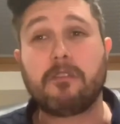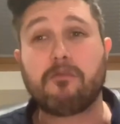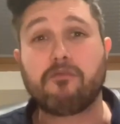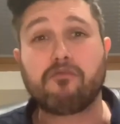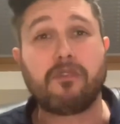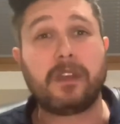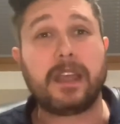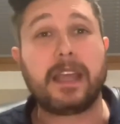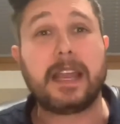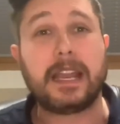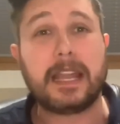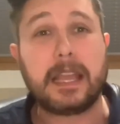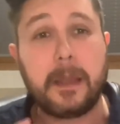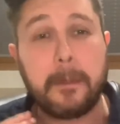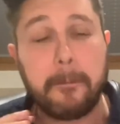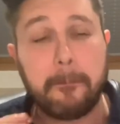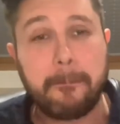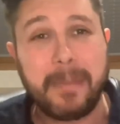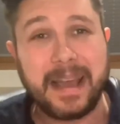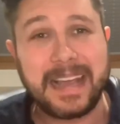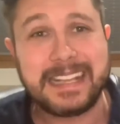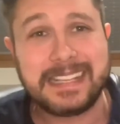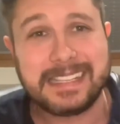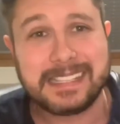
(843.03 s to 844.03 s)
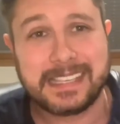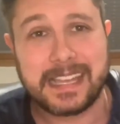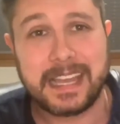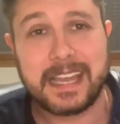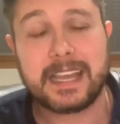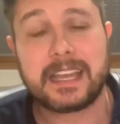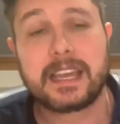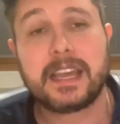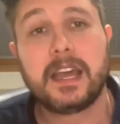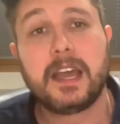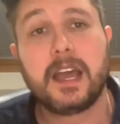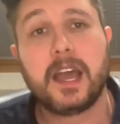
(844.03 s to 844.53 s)
really
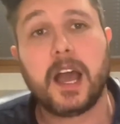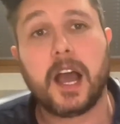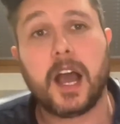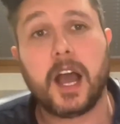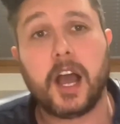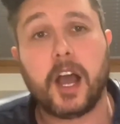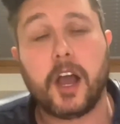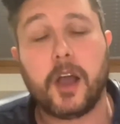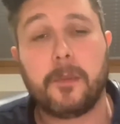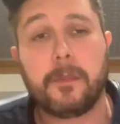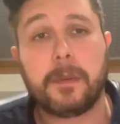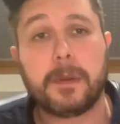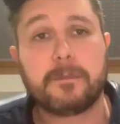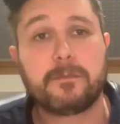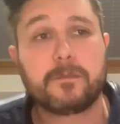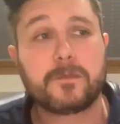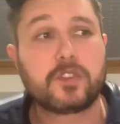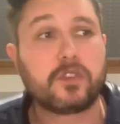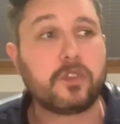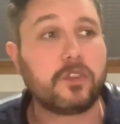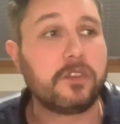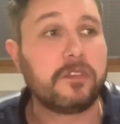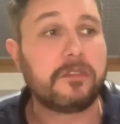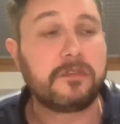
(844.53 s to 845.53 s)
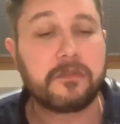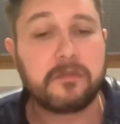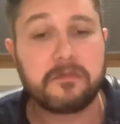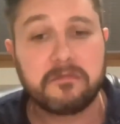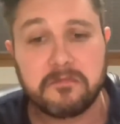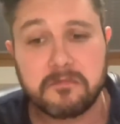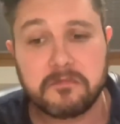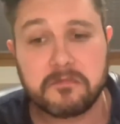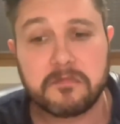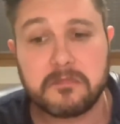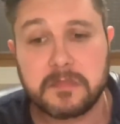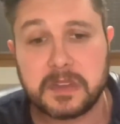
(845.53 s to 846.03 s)
basic sort of
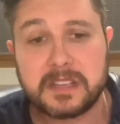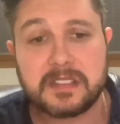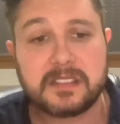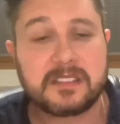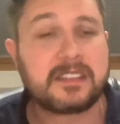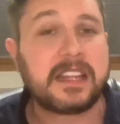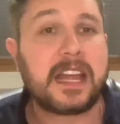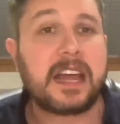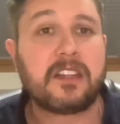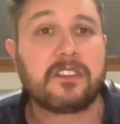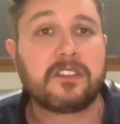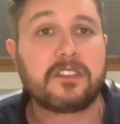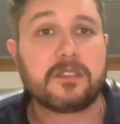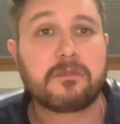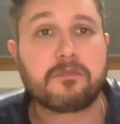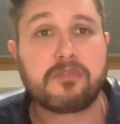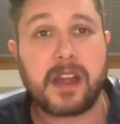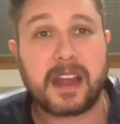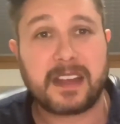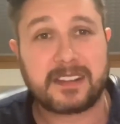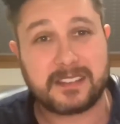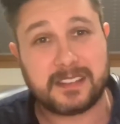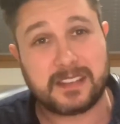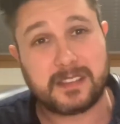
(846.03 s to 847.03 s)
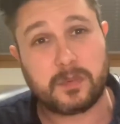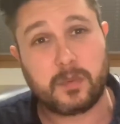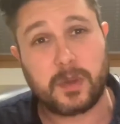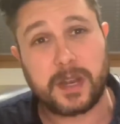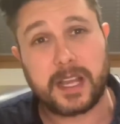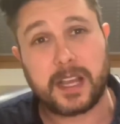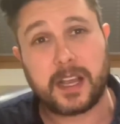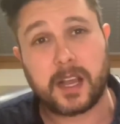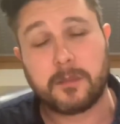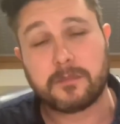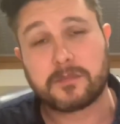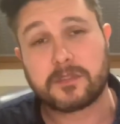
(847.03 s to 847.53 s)
standard practice when
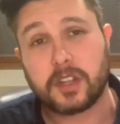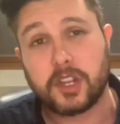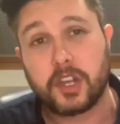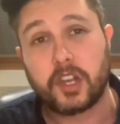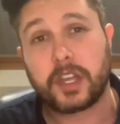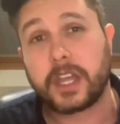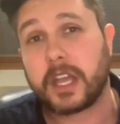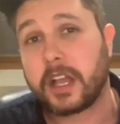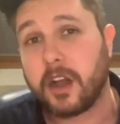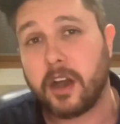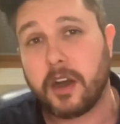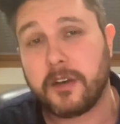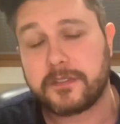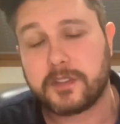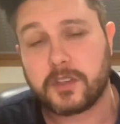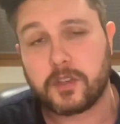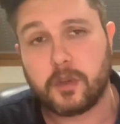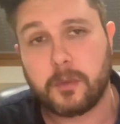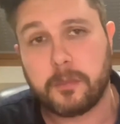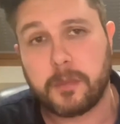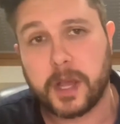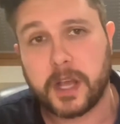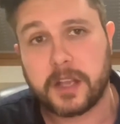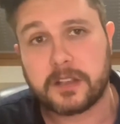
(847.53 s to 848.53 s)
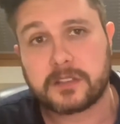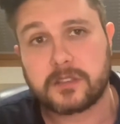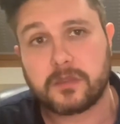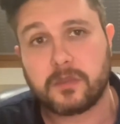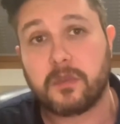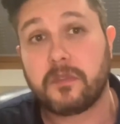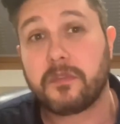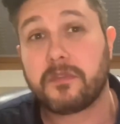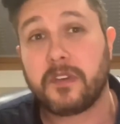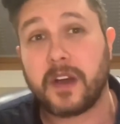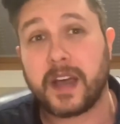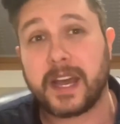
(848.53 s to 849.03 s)
it comes to looking after your
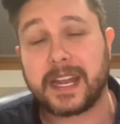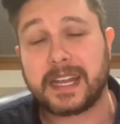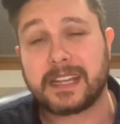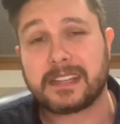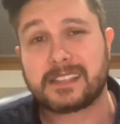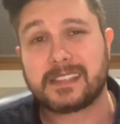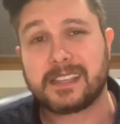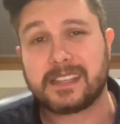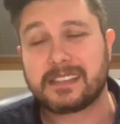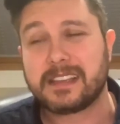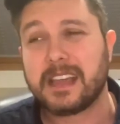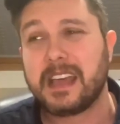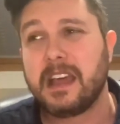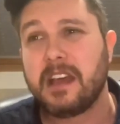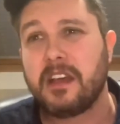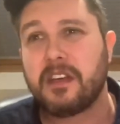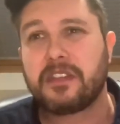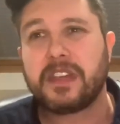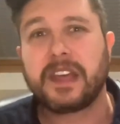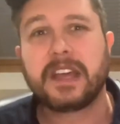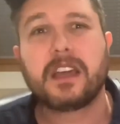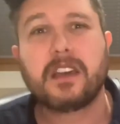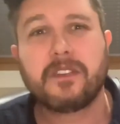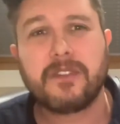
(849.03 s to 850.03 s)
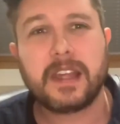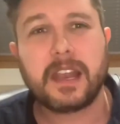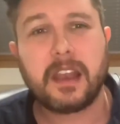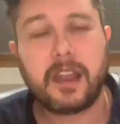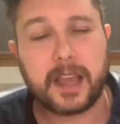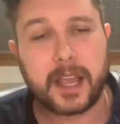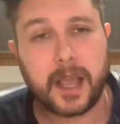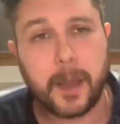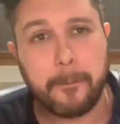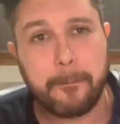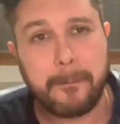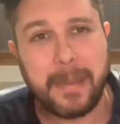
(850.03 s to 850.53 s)
personal finances. Think of it
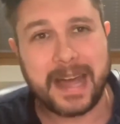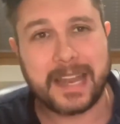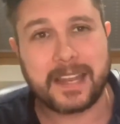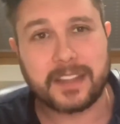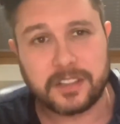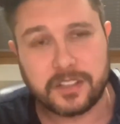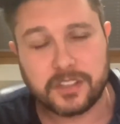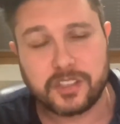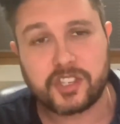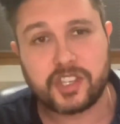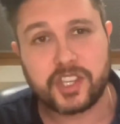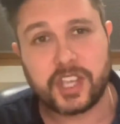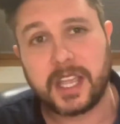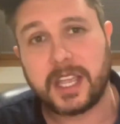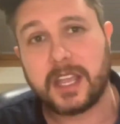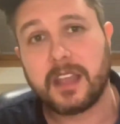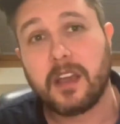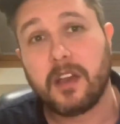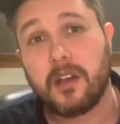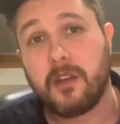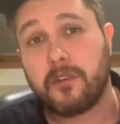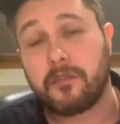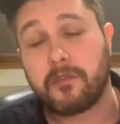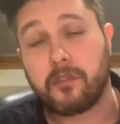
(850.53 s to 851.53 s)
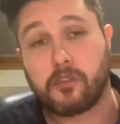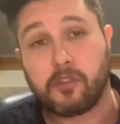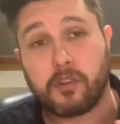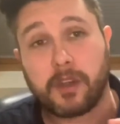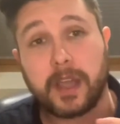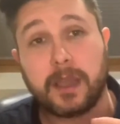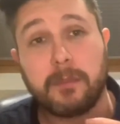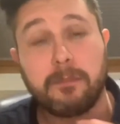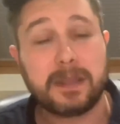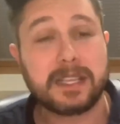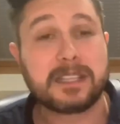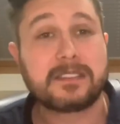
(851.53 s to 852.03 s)
like a balance sheet for
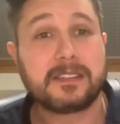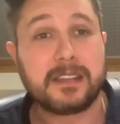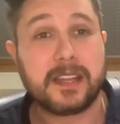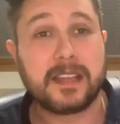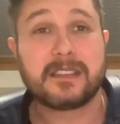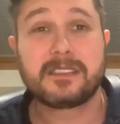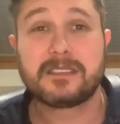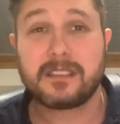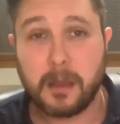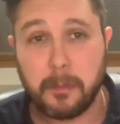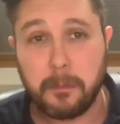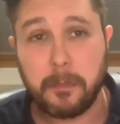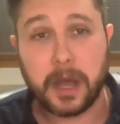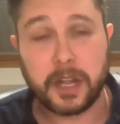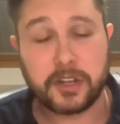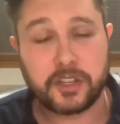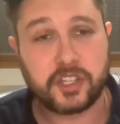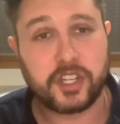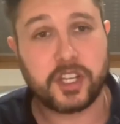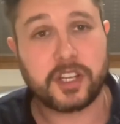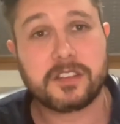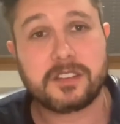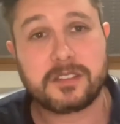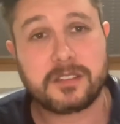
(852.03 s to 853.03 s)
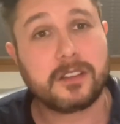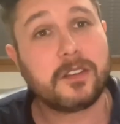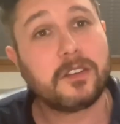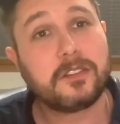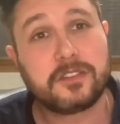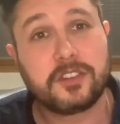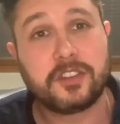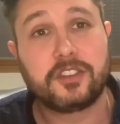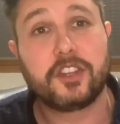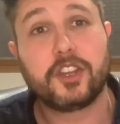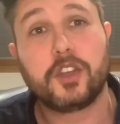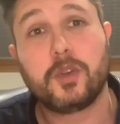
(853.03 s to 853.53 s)
a business, but just
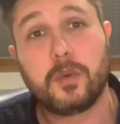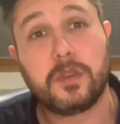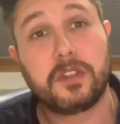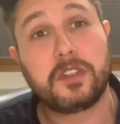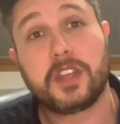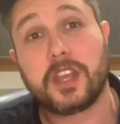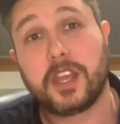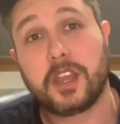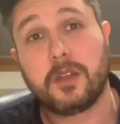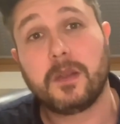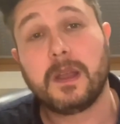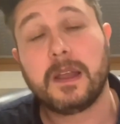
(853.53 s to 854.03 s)
to do with you.